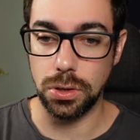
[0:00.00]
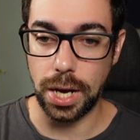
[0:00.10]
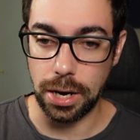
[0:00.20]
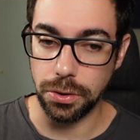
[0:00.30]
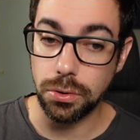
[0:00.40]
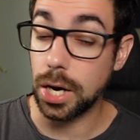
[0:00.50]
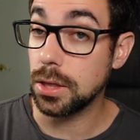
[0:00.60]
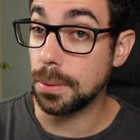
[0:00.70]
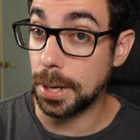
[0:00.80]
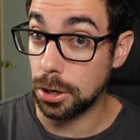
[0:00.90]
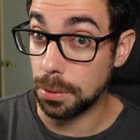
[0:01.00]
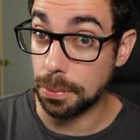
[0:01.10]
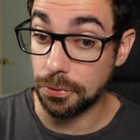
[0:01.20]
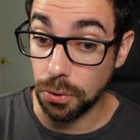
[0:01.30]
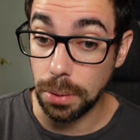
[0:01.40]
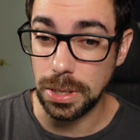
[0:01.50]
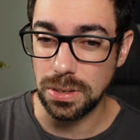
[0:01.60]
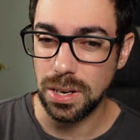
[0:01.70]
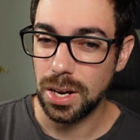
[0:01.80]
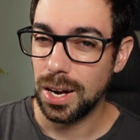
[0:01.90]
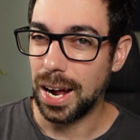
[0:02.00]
So the higher the grade, the better the performance.